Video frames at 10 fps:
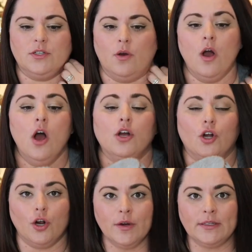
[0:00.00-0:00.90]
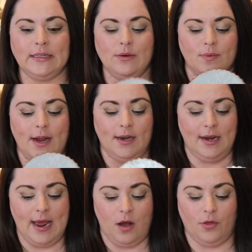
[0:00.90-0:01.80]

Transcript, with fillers: So currently right now,